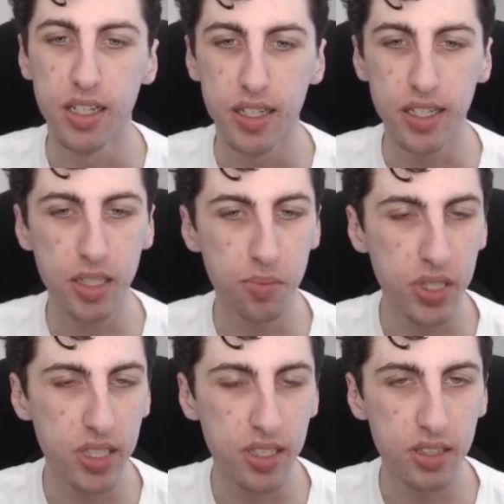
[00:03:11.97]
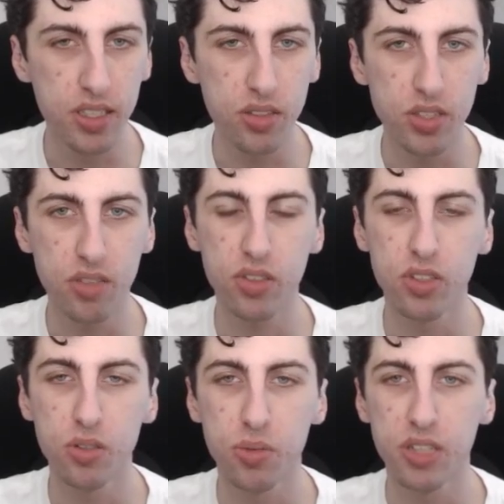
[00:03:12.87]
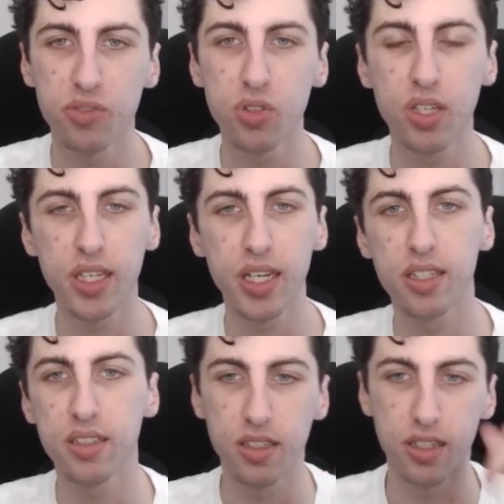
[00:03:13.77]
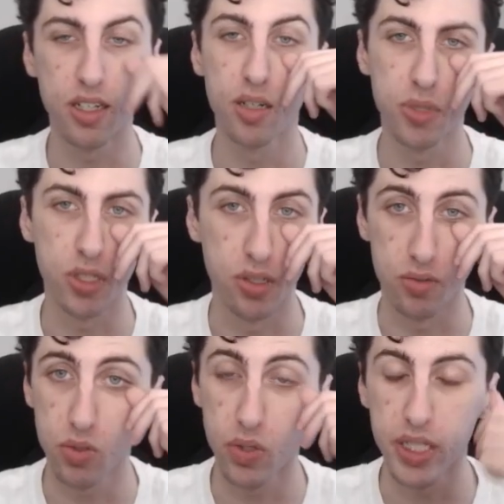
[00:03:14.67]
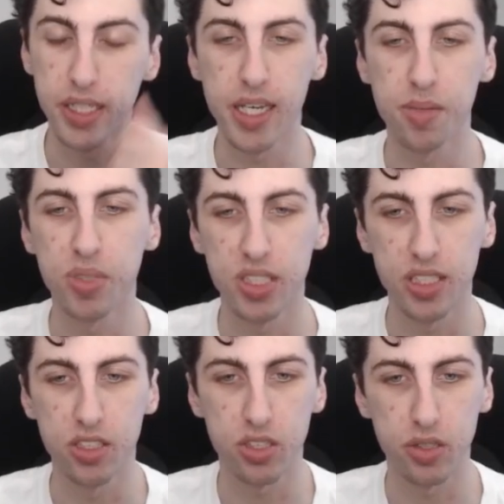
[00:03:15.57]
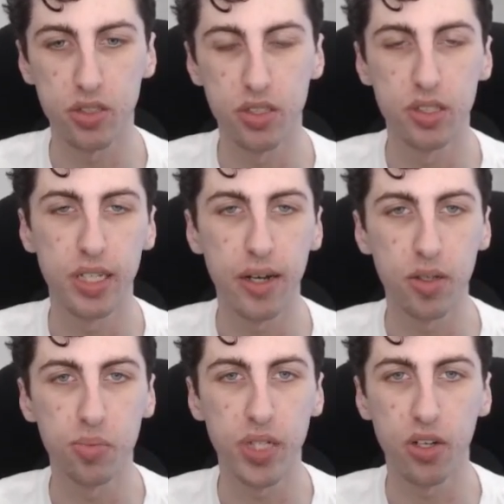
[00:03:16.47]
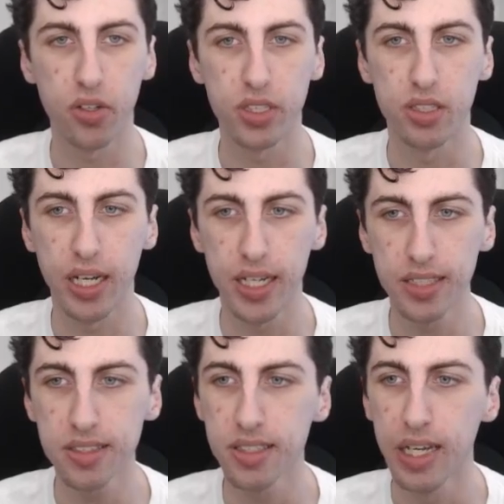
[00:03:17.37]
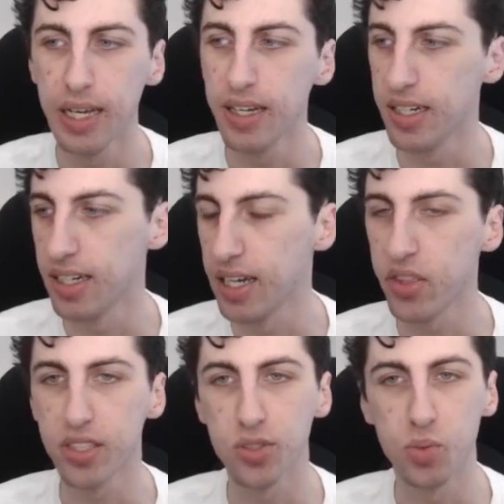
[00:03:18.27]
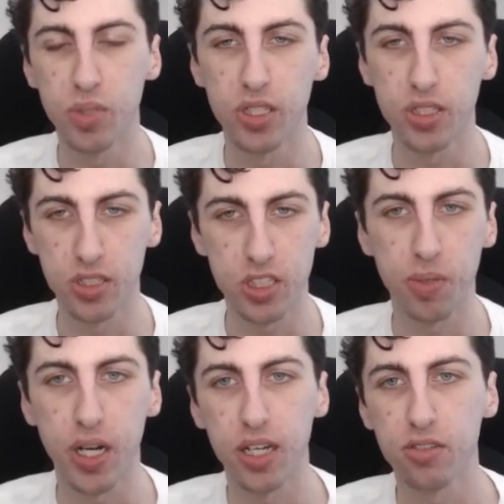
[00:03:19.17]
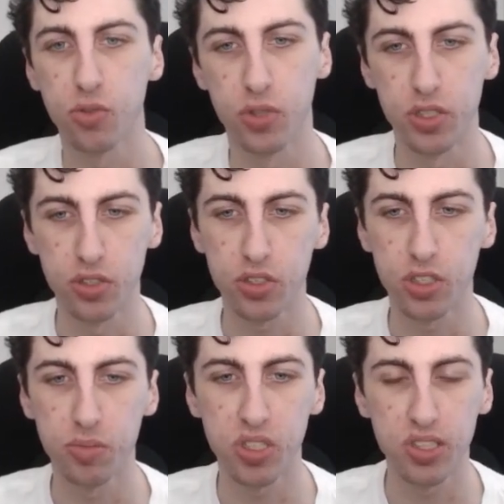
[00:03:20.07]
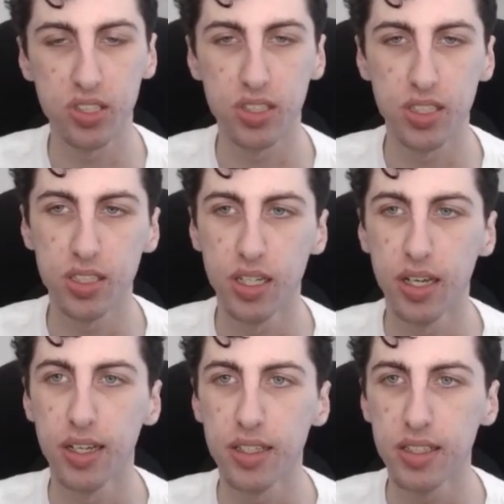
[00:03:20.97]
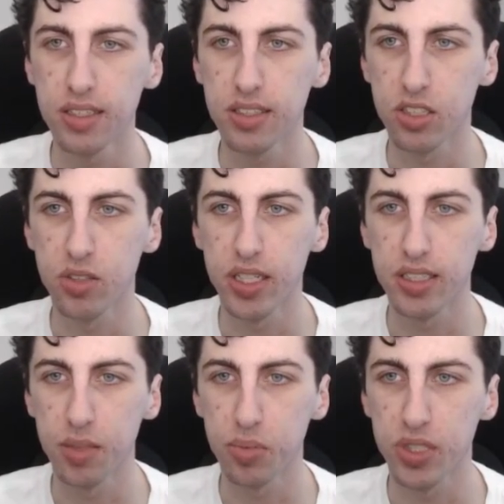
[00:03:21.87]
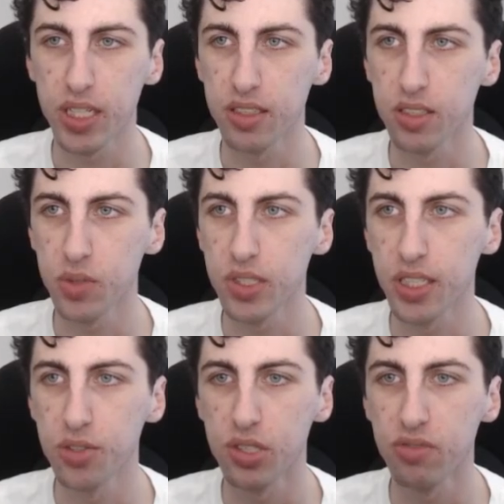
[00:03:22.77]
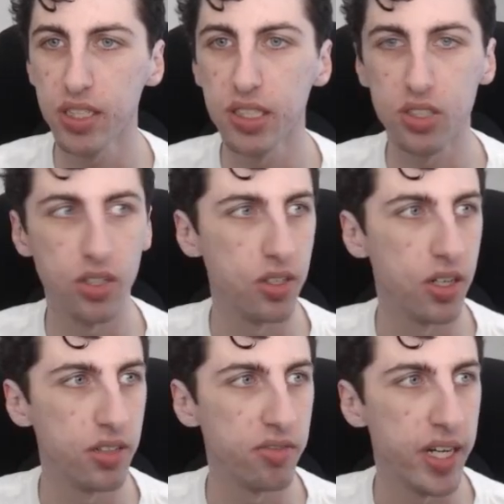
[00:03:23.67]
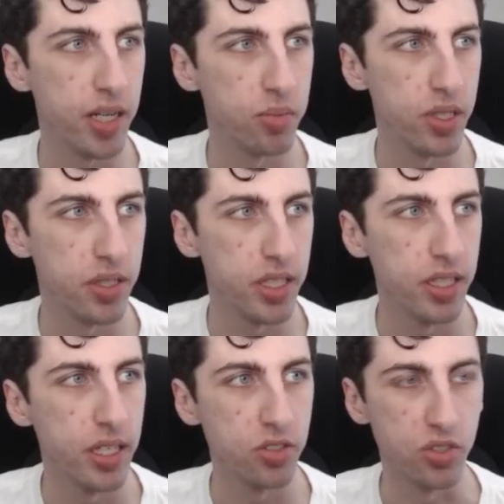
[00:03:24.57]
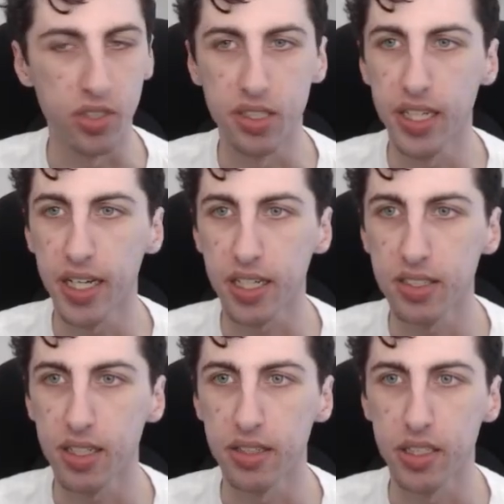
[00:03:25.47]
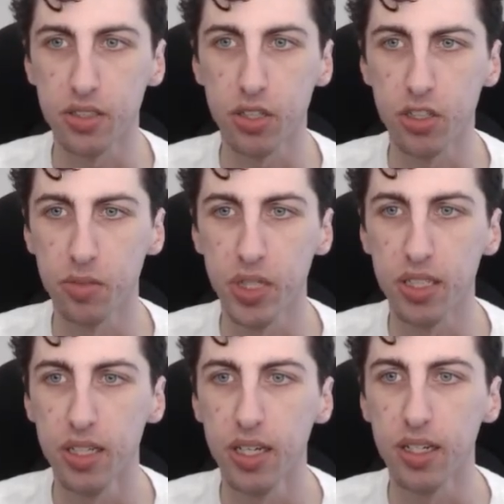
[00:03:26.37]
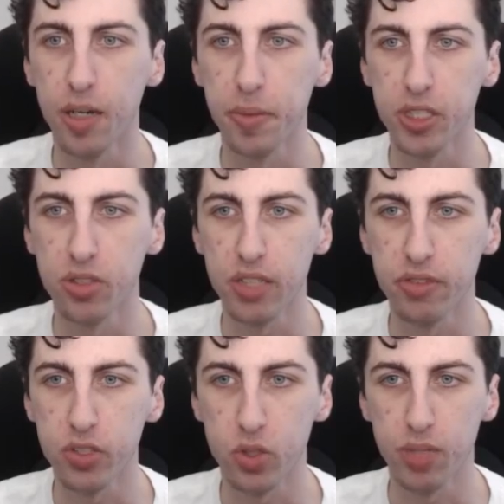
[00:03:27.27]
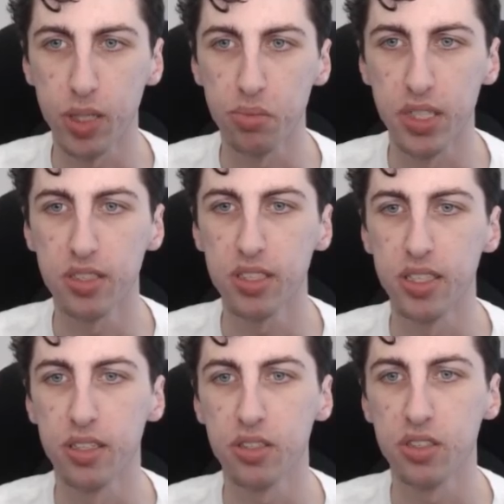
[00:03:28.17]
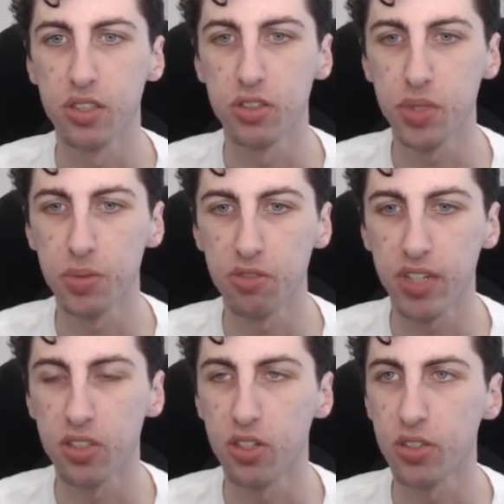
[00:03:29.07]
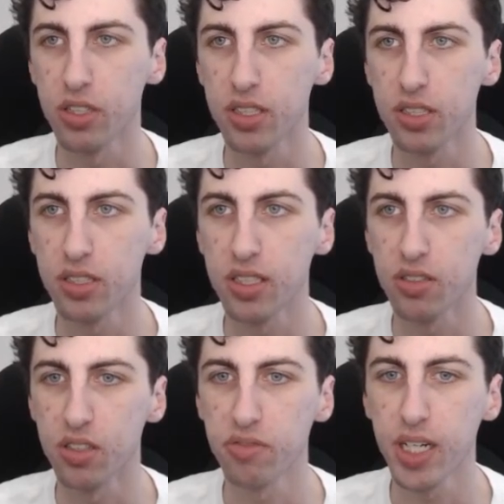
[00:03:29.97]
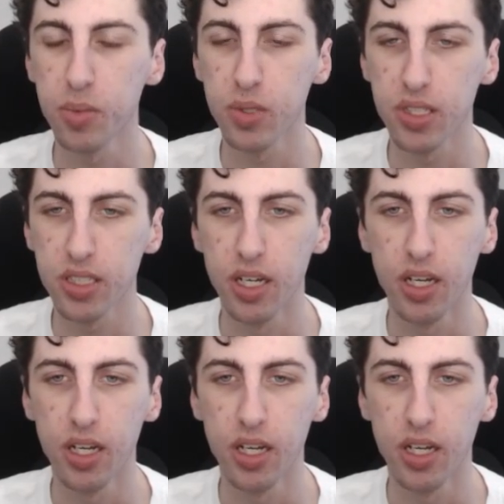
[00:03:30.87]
he can be a little difficult, but if you can get 20 games in and just learn how to play all the lines, I think you'd be in a good spot for your Skirmish season. This is a great example deck list. Once again, you can find these all on February. You go to decks and then tournament, and you can even sort by Blitz here. So you'll be able to find all the lists here on February.